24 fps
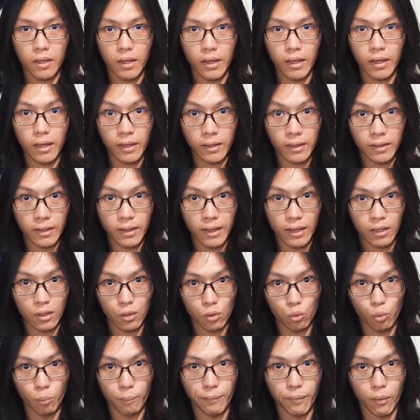and then
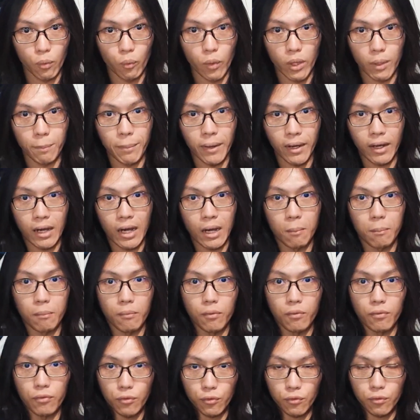loop your way back up
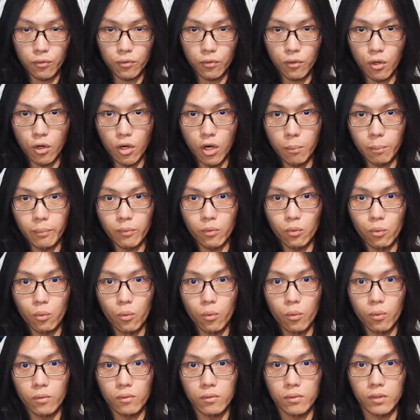top
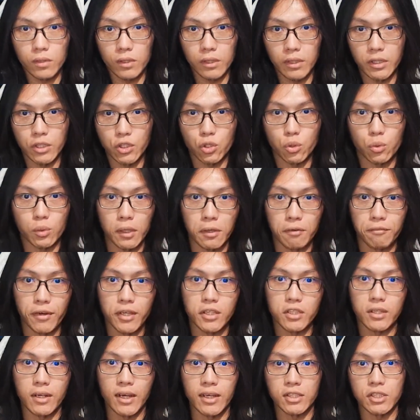to the shooting range
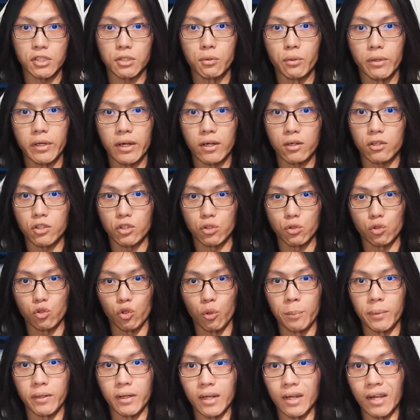at Echigoya, because those
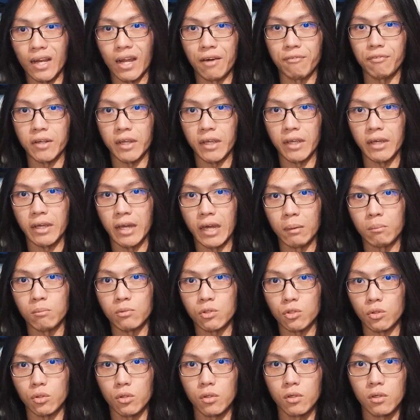open at 11 a.m.
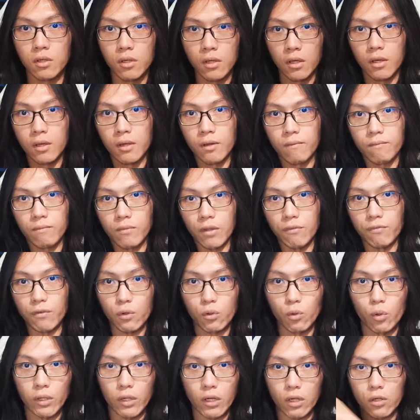So if you
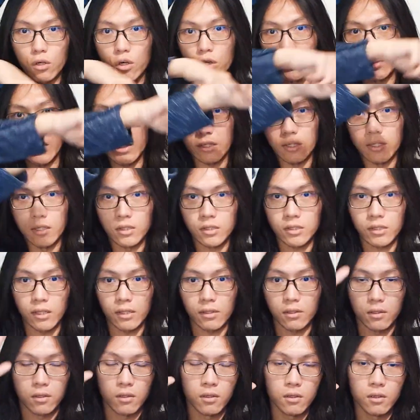go in a course like this,
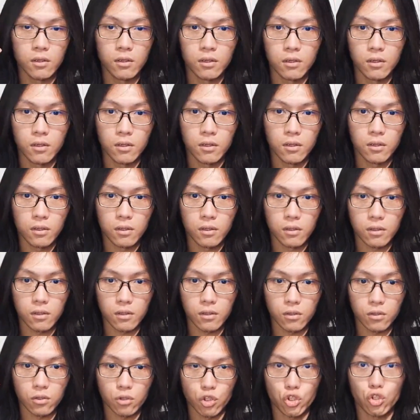
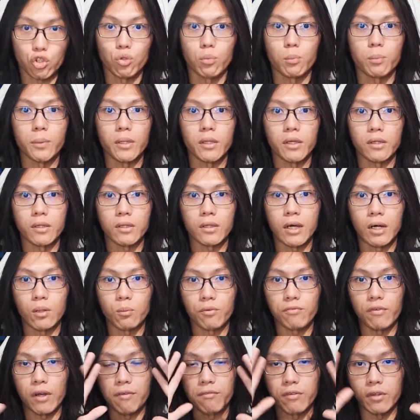you should be done
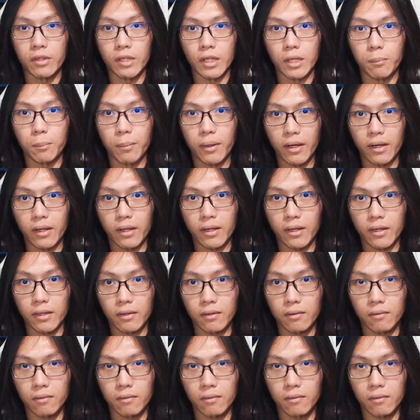with everything by like